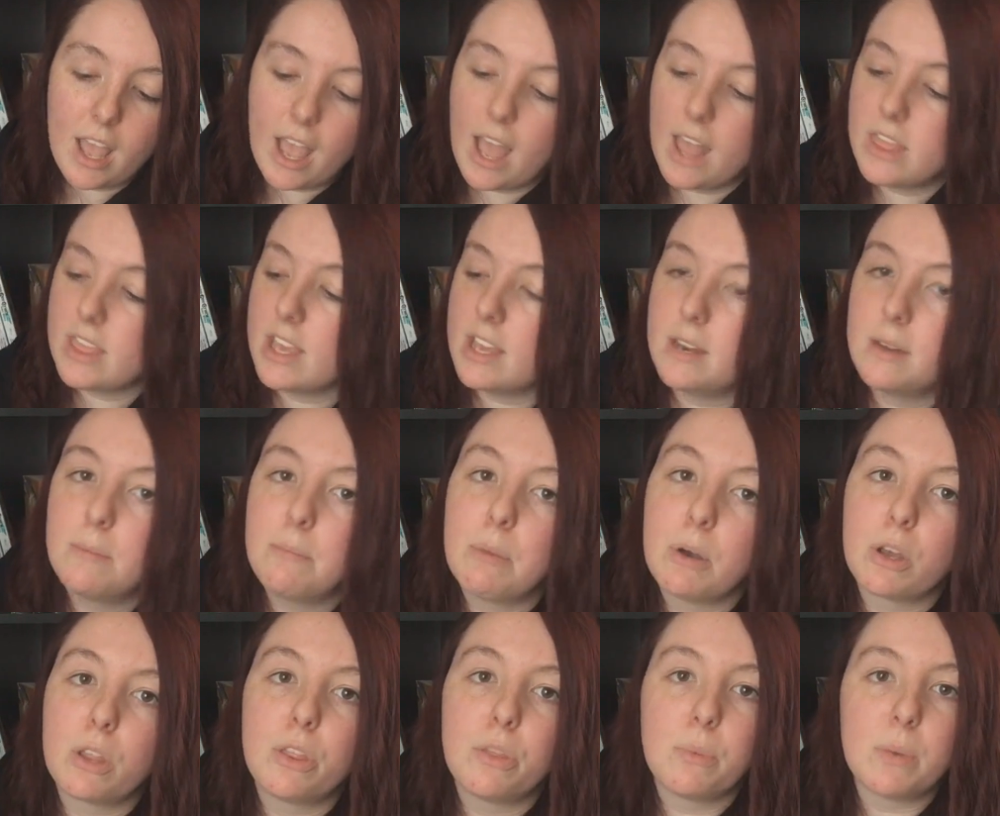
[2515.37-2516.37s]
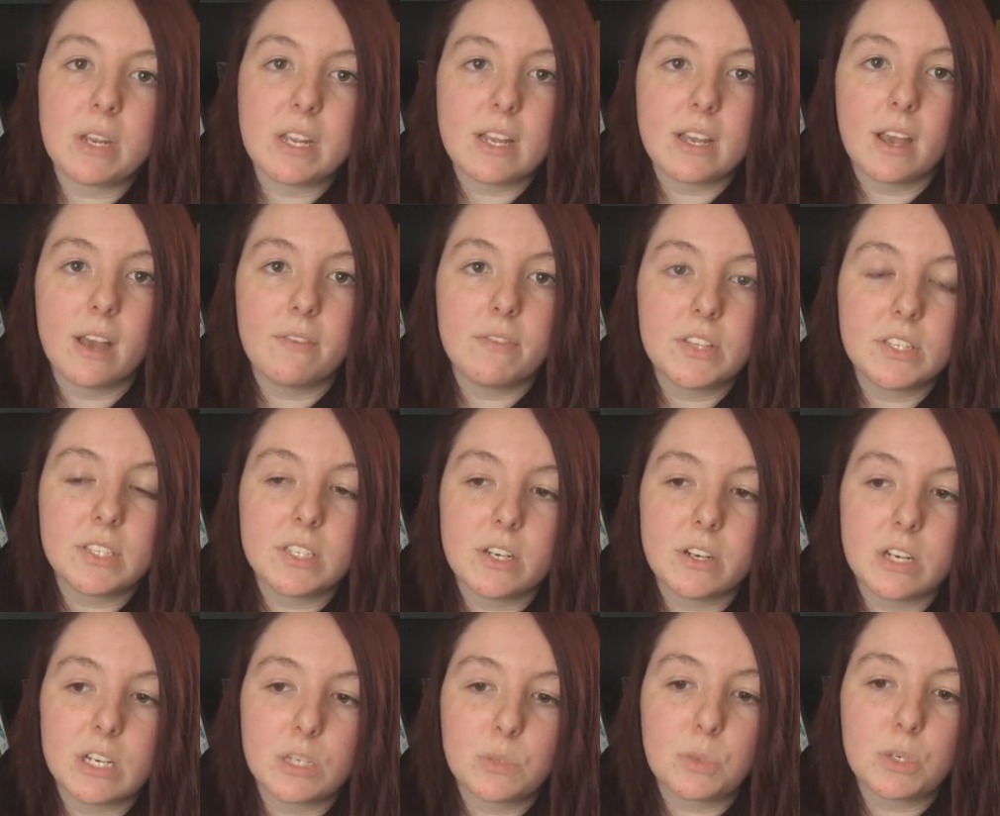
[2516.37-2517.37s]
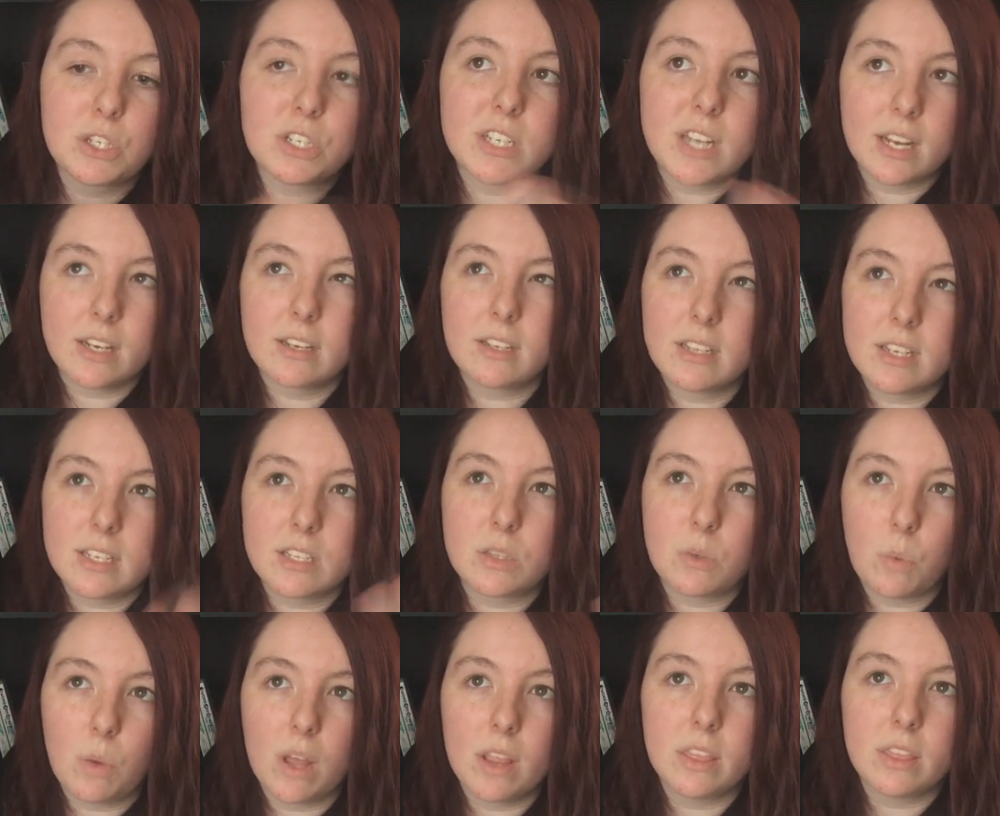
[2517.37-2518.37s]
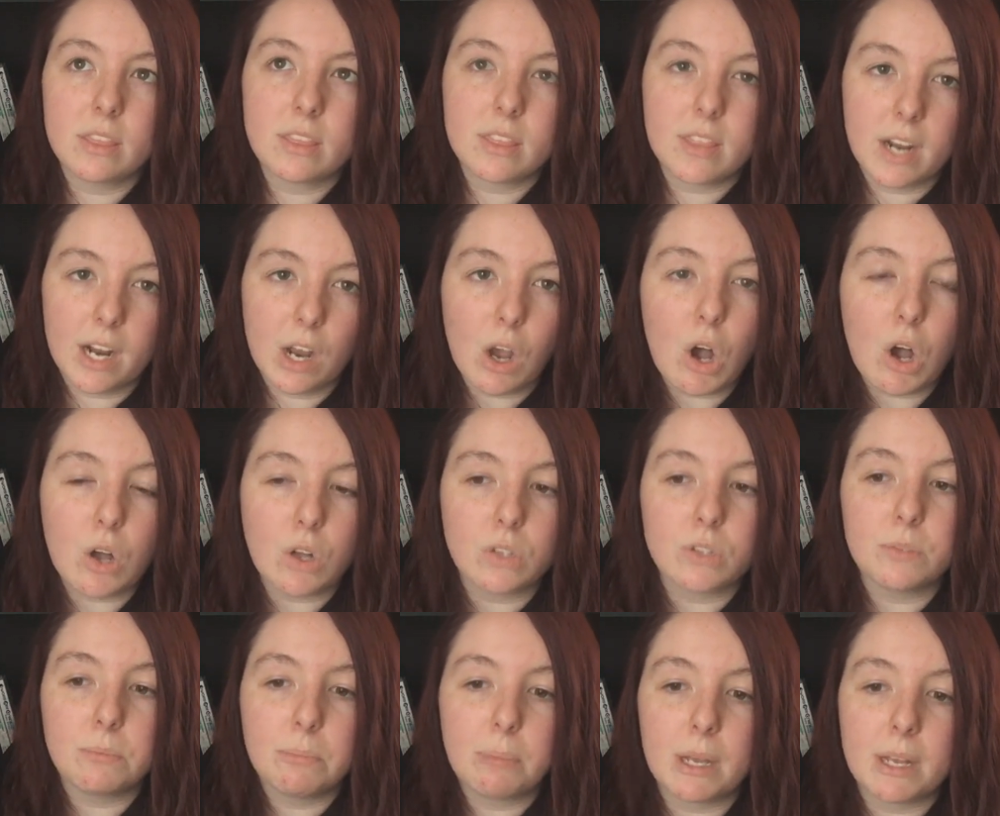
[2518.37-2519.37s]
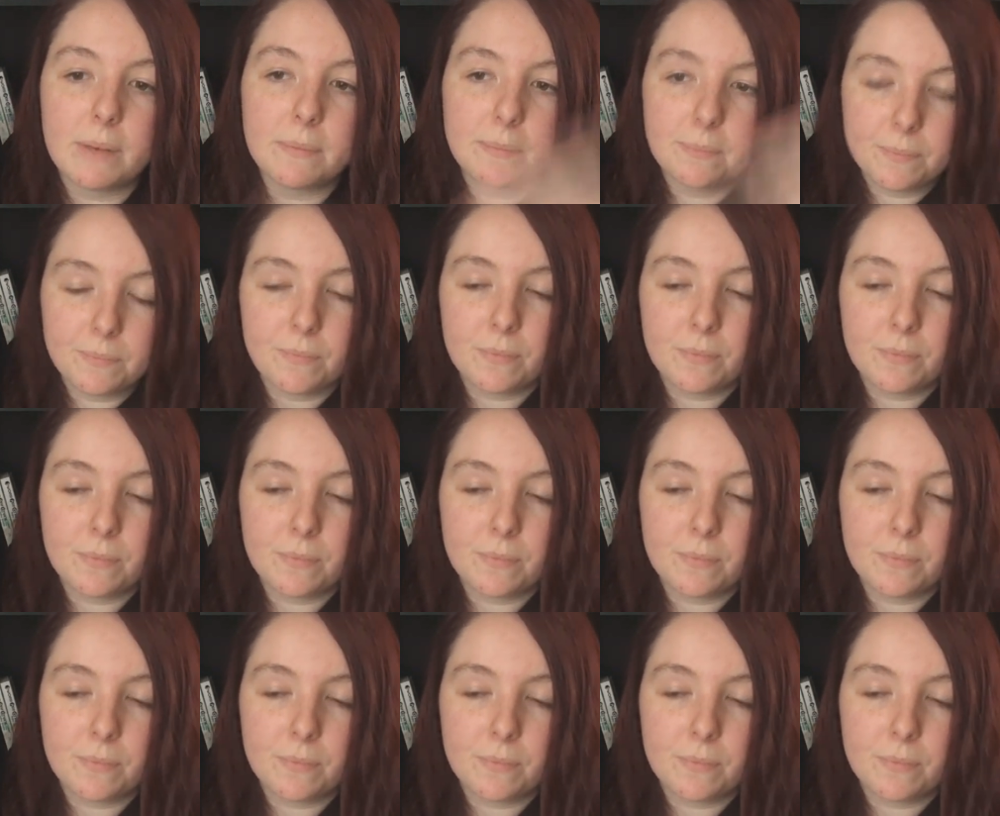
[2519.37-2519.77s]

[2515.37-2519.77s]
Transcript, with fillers: and then book three of the series, which technically is the one that I hauled, but